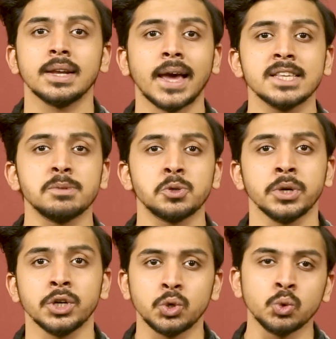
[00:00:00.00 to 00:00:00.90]
lies
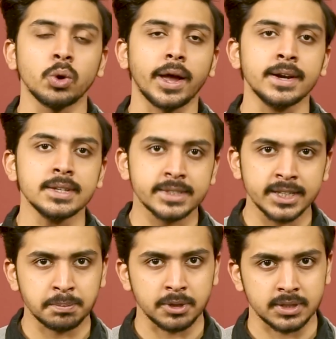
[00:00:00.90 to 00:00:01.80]
between 2 and
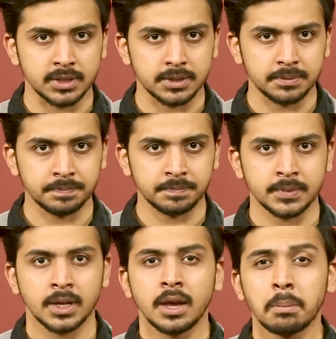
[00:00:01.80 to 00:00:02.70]
6%.
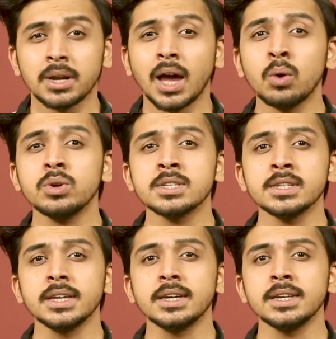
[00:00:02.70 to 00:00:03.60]
But how does
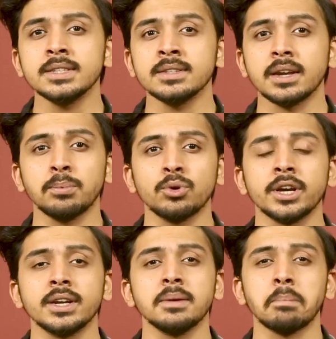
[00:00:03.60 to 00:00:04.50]
an increase in repo
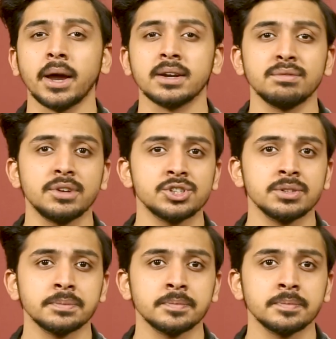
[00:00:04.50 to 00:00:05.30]
rate impact inflation?